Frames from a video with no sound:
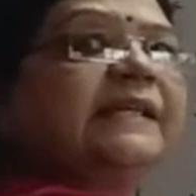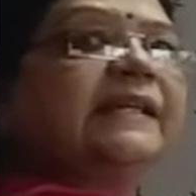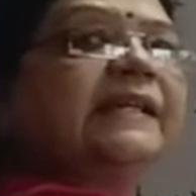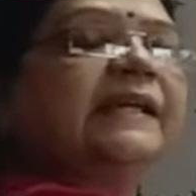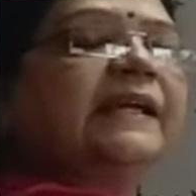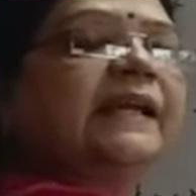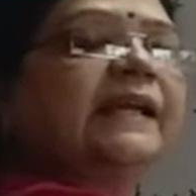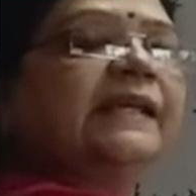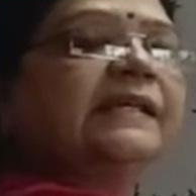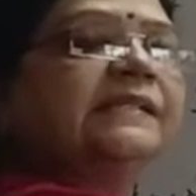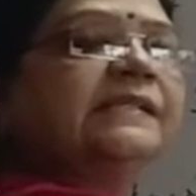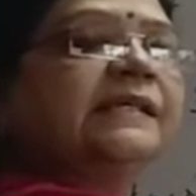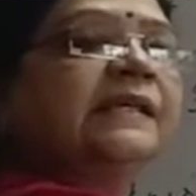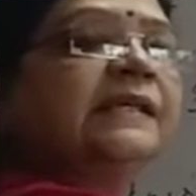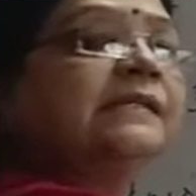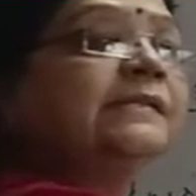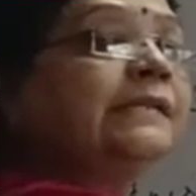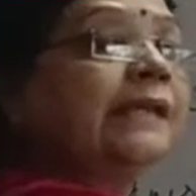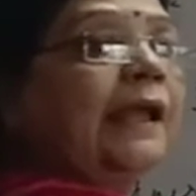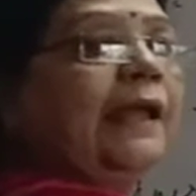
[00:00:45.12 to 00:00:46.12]

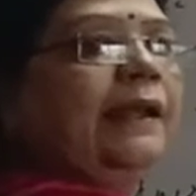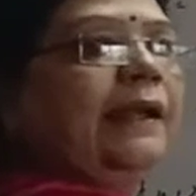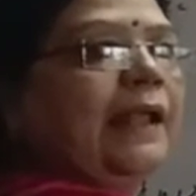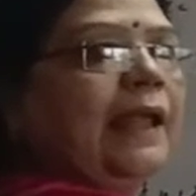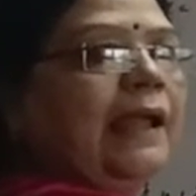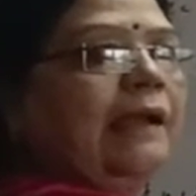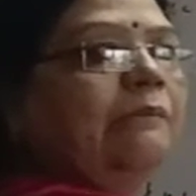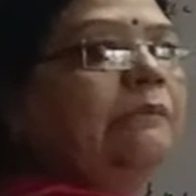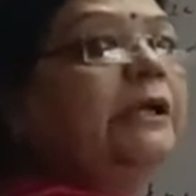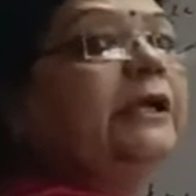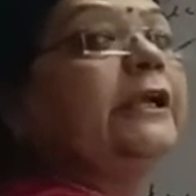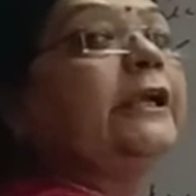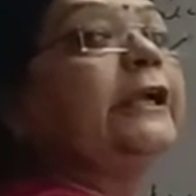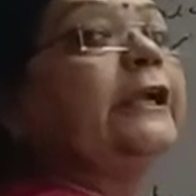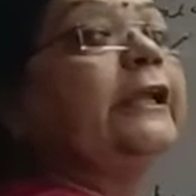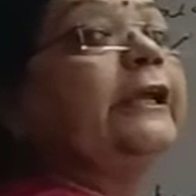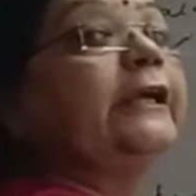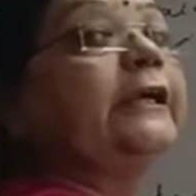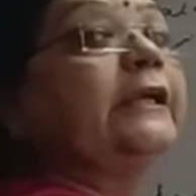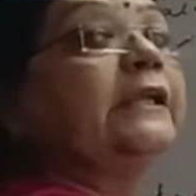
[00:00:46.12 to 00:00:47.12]
increases and liability
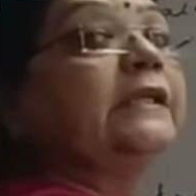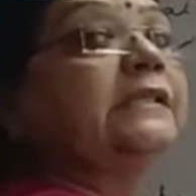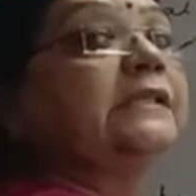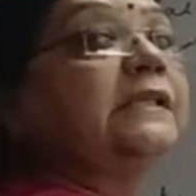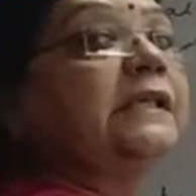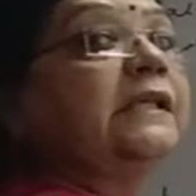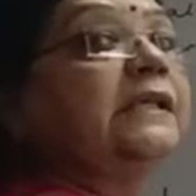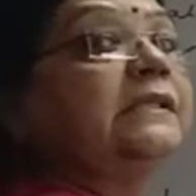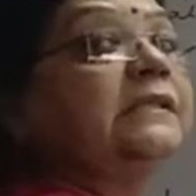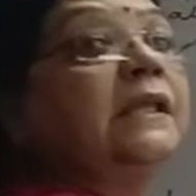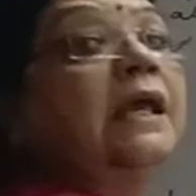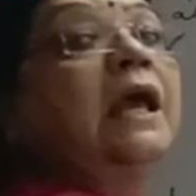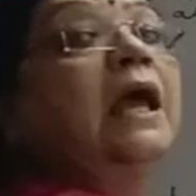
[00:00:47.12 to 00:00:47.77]
decreases